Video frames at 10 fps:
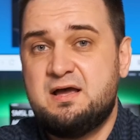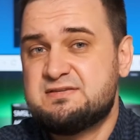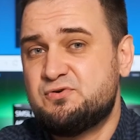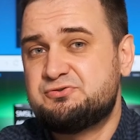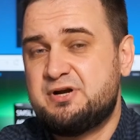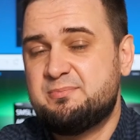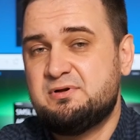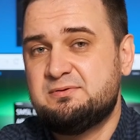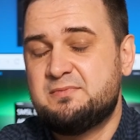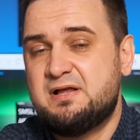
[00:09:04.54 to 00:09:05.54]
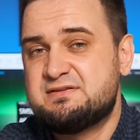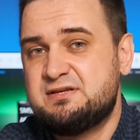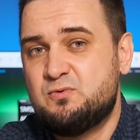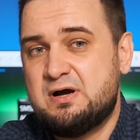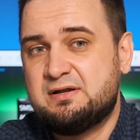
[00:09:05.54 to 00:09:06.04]
As for treble,
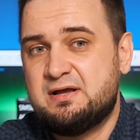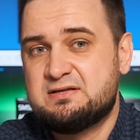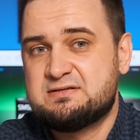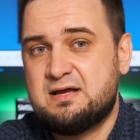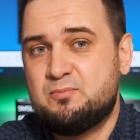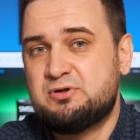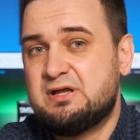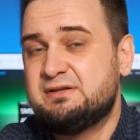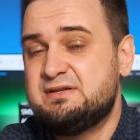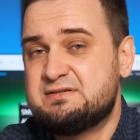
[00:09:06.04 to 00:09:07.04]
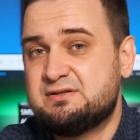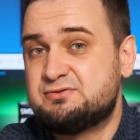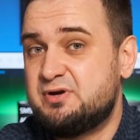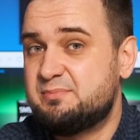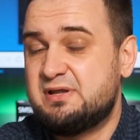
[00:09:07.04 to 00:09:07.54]
LCD-1 has a more than
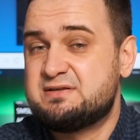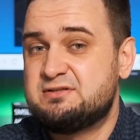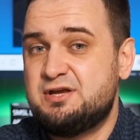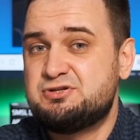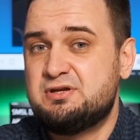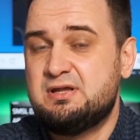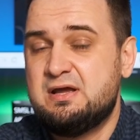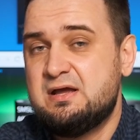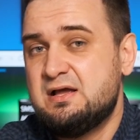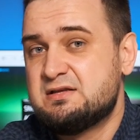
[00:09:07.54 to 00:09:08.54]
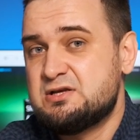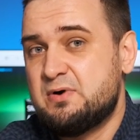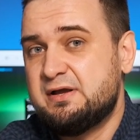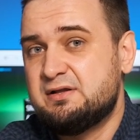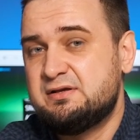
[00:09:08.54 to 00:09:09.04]
decent treble extension,
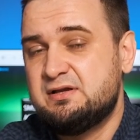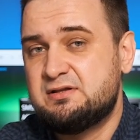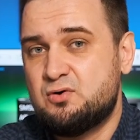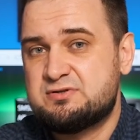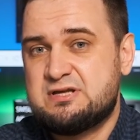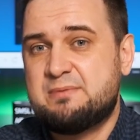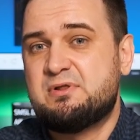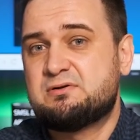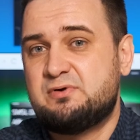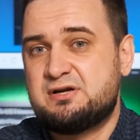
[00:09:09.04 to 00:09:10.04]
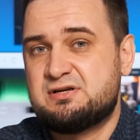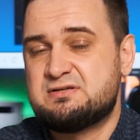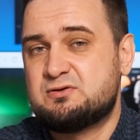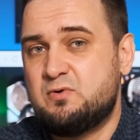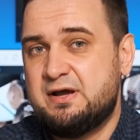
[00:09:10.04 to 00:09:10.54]
so I can hear those cymbal
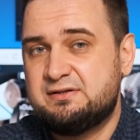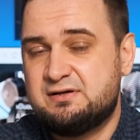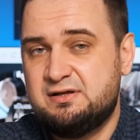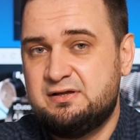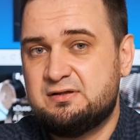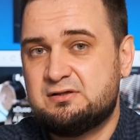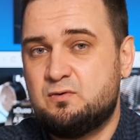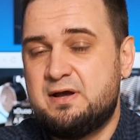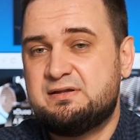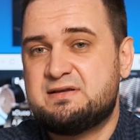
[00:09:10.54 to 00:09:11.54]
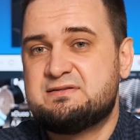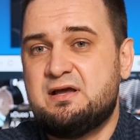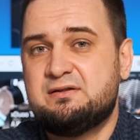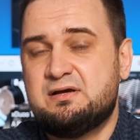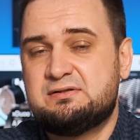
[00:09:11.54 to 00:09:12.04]
crashes quite clean and quite
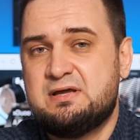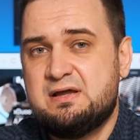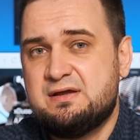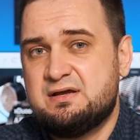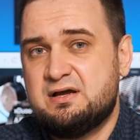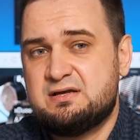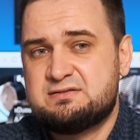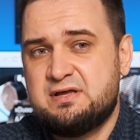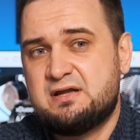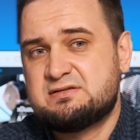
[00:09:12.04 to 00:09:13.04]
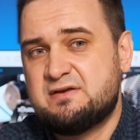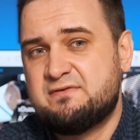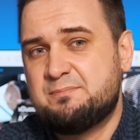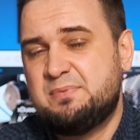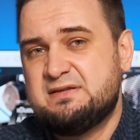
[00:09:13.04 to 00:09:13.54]
extended. Snares have
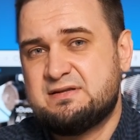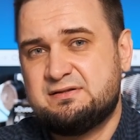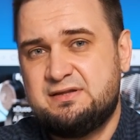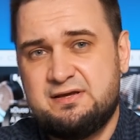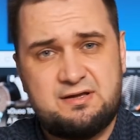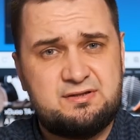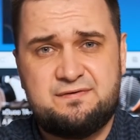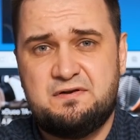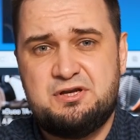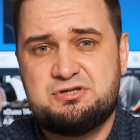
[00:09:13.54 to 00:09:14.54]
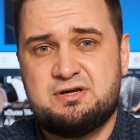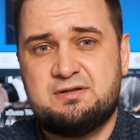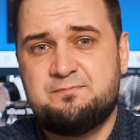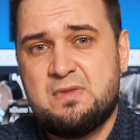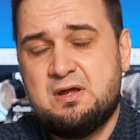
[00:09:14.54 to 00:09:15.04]
a pleasant kick and
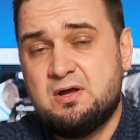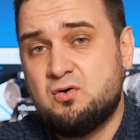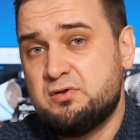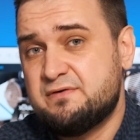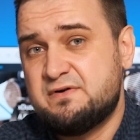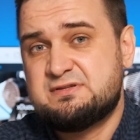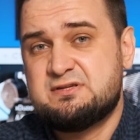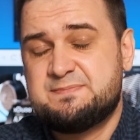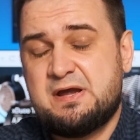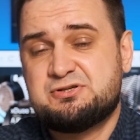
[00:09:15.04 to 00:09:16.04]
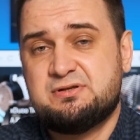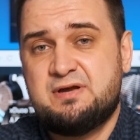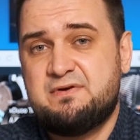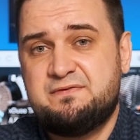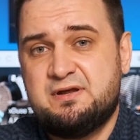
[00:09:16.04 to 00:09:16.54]
definition. On a first inspection,
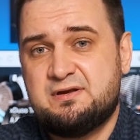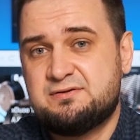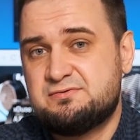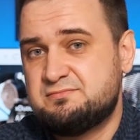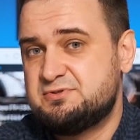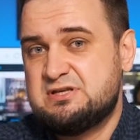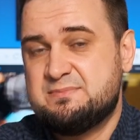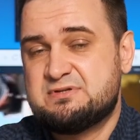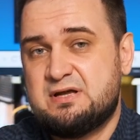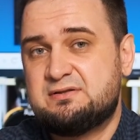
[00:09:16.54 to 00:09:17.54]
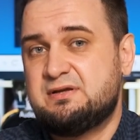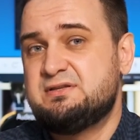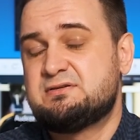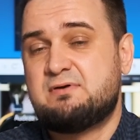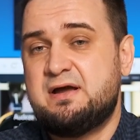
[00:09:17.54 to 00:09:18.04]
everything seems at
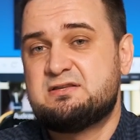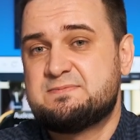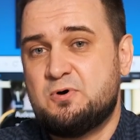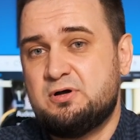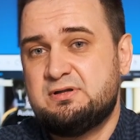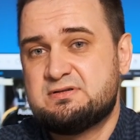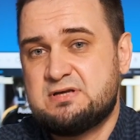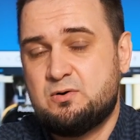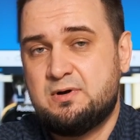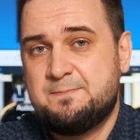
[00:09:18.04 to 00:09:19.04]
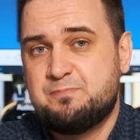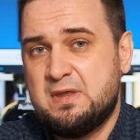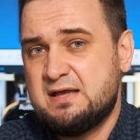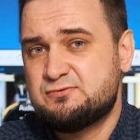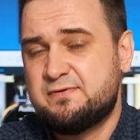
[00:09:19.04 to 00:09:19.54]
its right spot, so
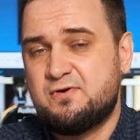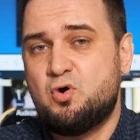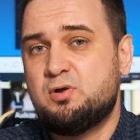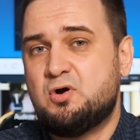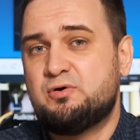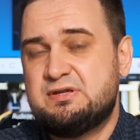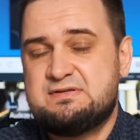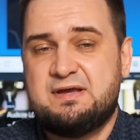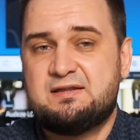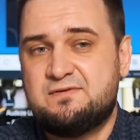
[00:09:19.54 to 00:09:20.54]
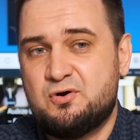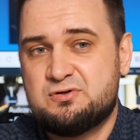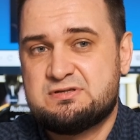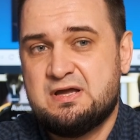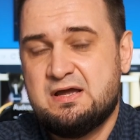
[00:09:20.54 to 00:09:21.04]
as with all Audeze
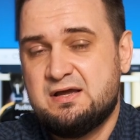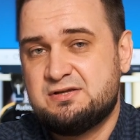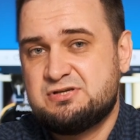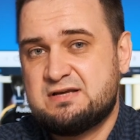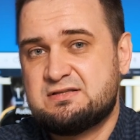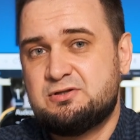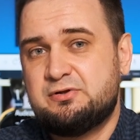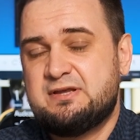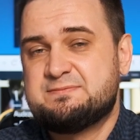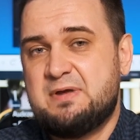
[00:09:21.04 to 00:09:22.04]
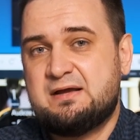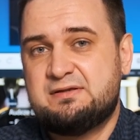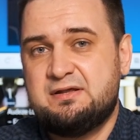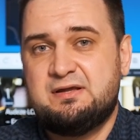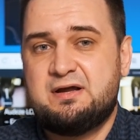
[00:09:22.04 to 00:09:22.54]
headphones, just don't expect
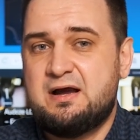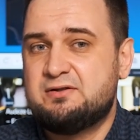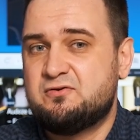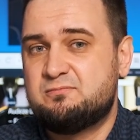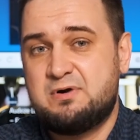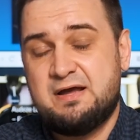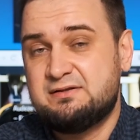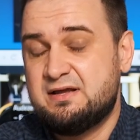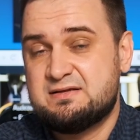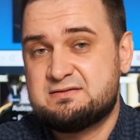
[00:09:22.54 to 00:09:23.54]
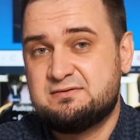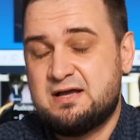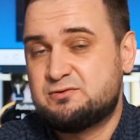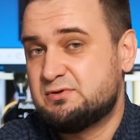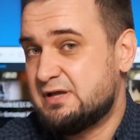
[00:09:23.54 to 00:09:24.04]
any kind of brightness.
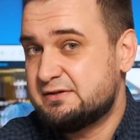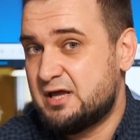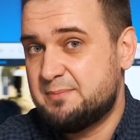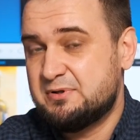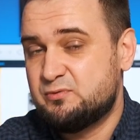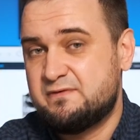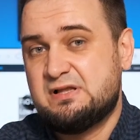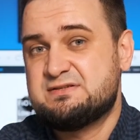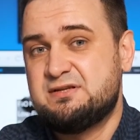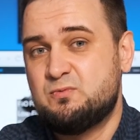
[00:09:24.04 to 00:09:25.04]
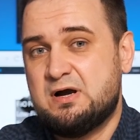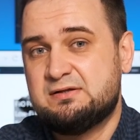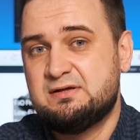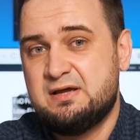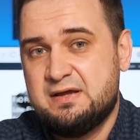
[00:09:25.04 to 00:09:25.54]
That will not happen with
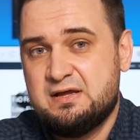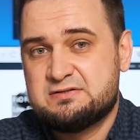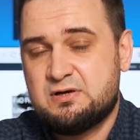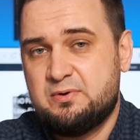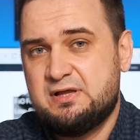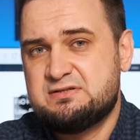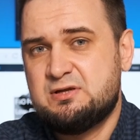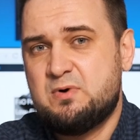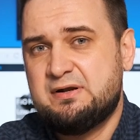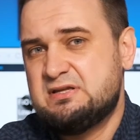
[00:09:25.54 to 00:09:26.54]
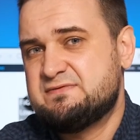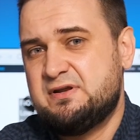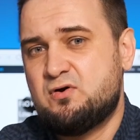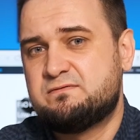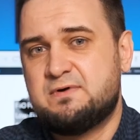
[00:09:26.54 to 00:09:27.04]
LCD-1. So LCD-1 is
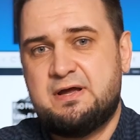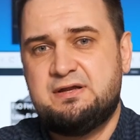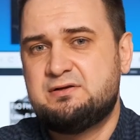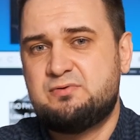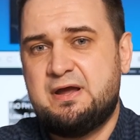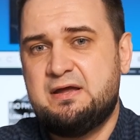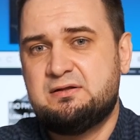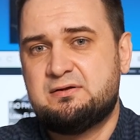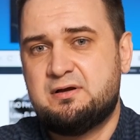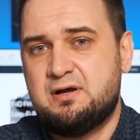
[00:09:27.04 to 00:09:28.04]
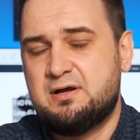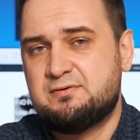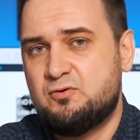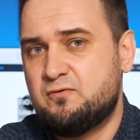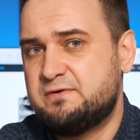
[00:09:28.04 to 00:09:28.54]
free of any grain,
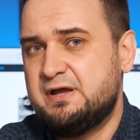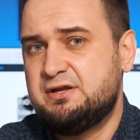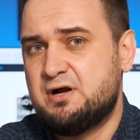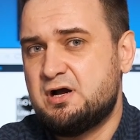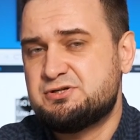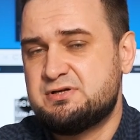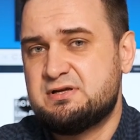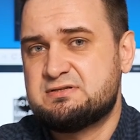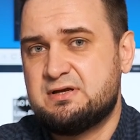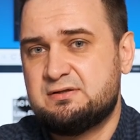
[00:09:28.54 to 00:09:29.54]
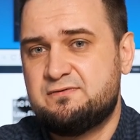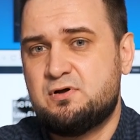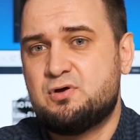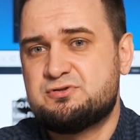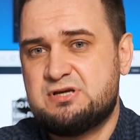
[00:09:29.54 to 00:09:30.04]
of any harshness, and
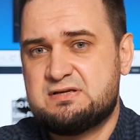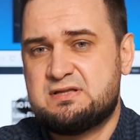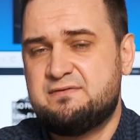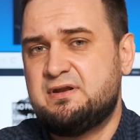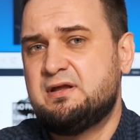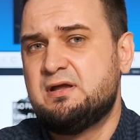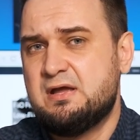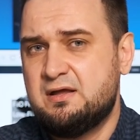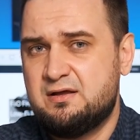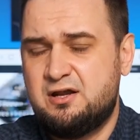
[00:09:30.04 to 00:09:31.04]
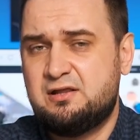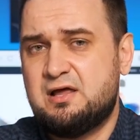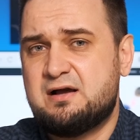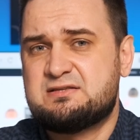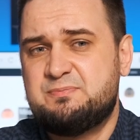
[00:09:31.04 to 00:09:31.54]
follows just a very
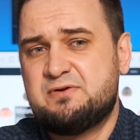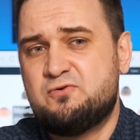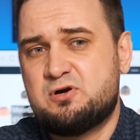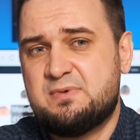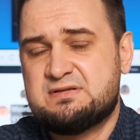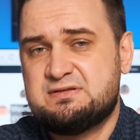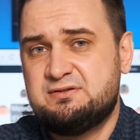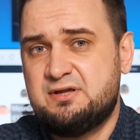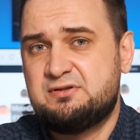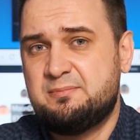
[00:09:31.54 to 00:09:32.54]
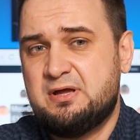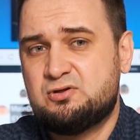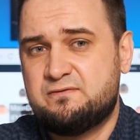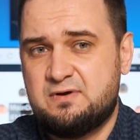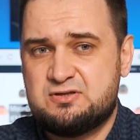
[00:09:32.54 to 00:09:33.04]
relaxed performance in detriment
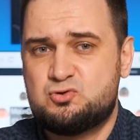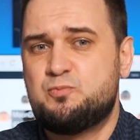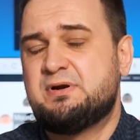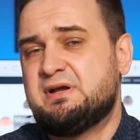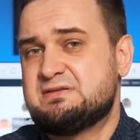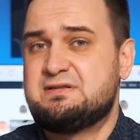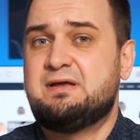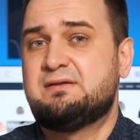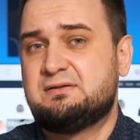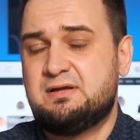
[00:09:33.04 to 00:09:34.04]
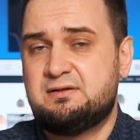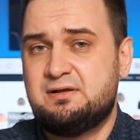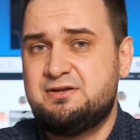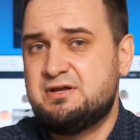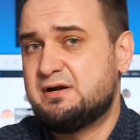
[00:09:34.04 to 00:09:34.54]
of a super extended and
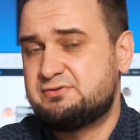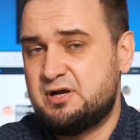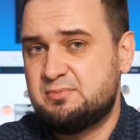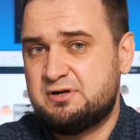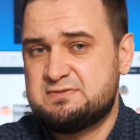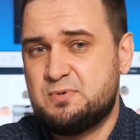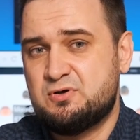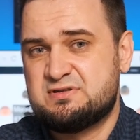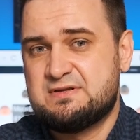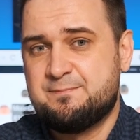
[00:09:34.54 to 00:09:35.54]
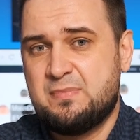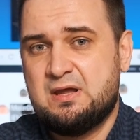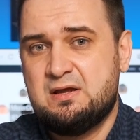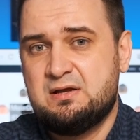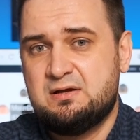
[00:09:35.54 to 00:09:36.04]
linear treble response.
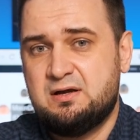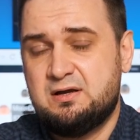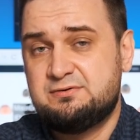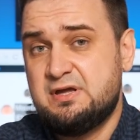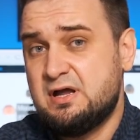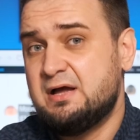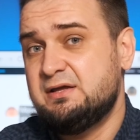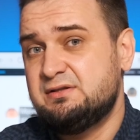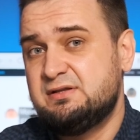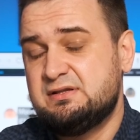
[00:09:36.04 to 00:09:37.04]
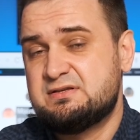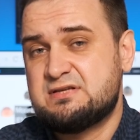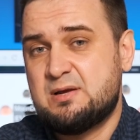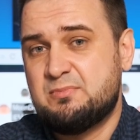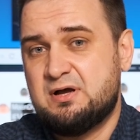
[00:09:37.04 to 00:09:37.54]
There are indeed
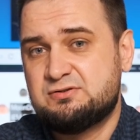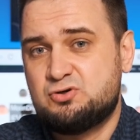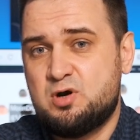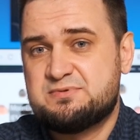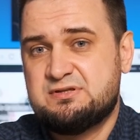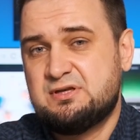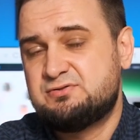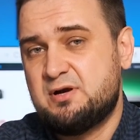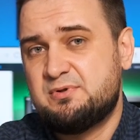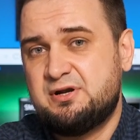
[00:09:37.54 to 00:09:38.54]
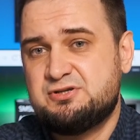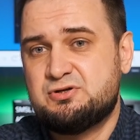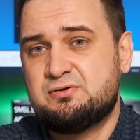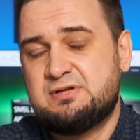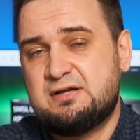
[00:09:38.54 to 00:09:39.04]
some drops in the treble
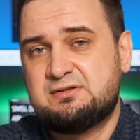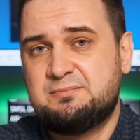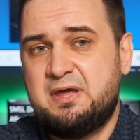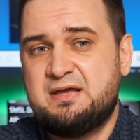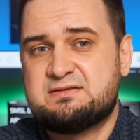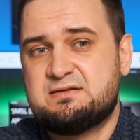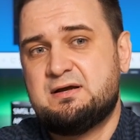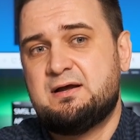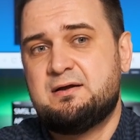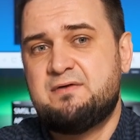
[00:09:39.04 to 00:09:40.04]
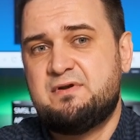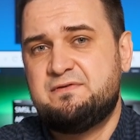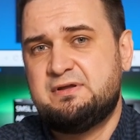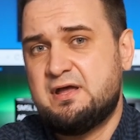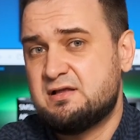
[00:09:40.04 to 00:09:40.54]
region that makes
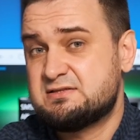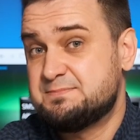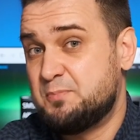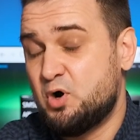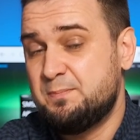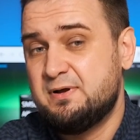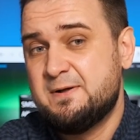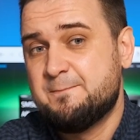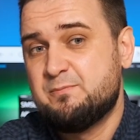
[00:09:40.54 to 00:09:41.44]
everything else pop.